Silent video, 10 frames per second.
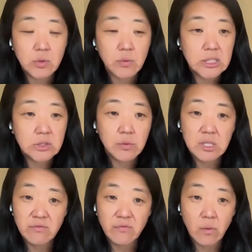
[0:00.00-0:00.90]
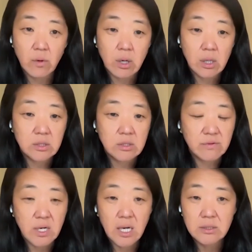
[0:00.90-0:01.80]
2024,
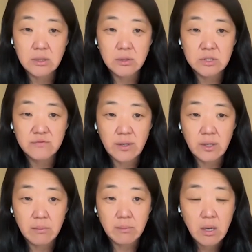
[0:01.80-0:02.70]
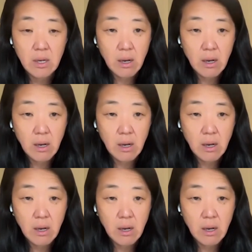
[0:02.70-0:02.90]
you've got news from